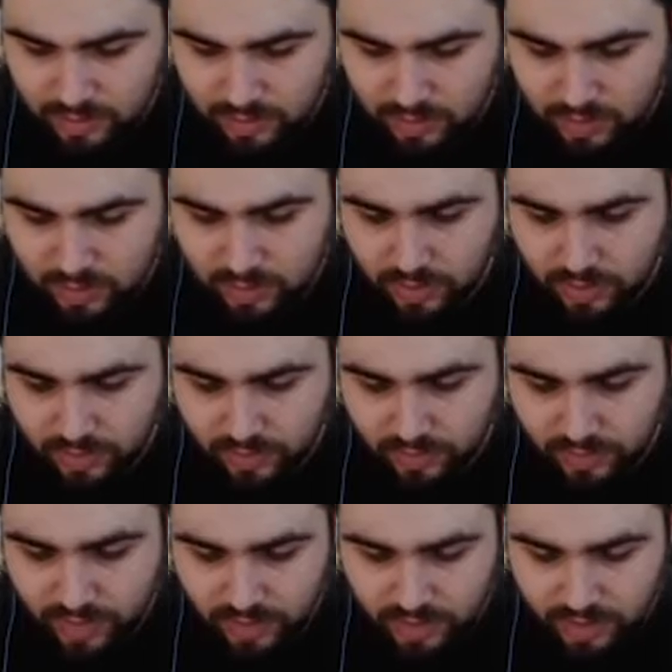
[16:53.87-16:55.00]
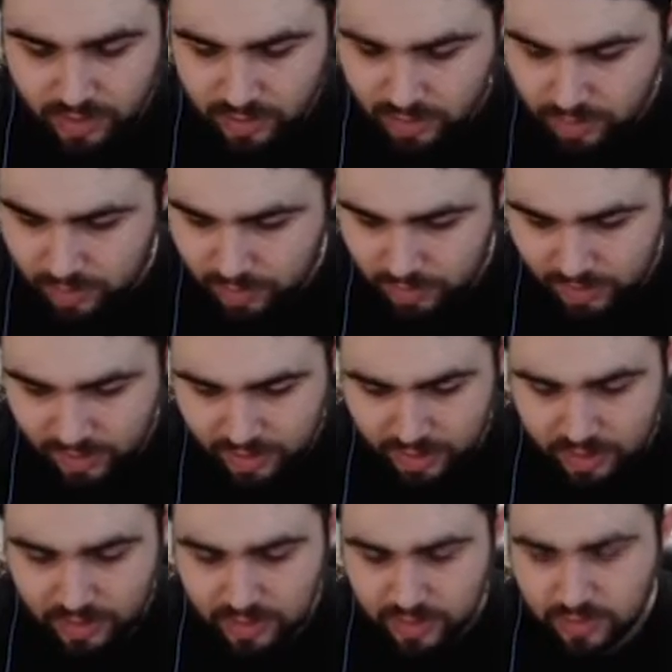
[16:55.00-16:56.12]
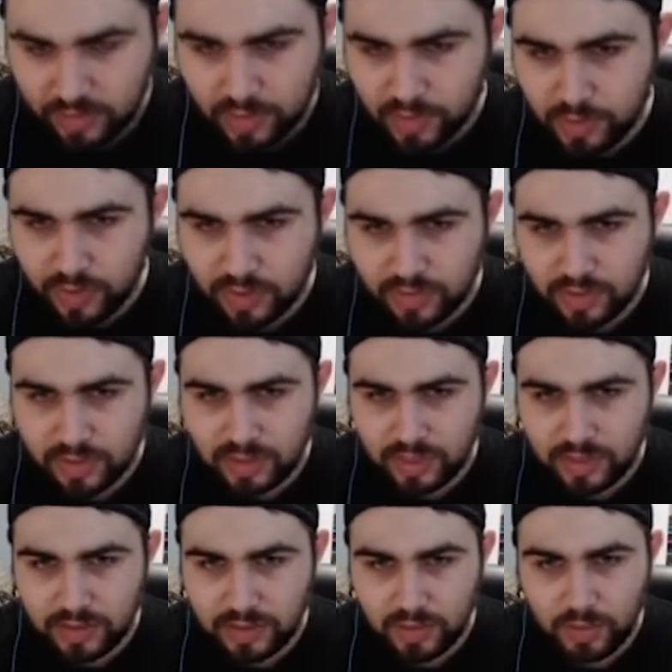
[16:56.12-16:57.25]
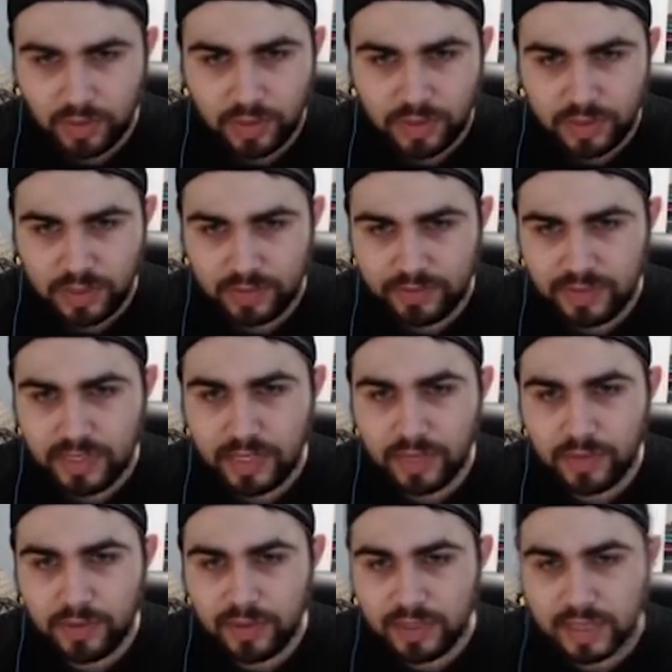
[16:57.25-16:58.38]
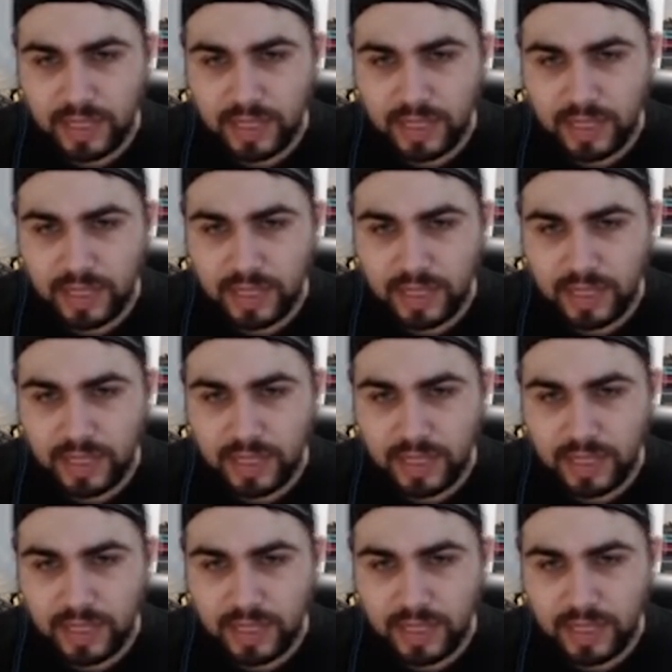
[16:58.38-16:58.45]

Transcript: So, Infinity, Giga Plant, I guess I'll keep you off the side because it was an FTK with this.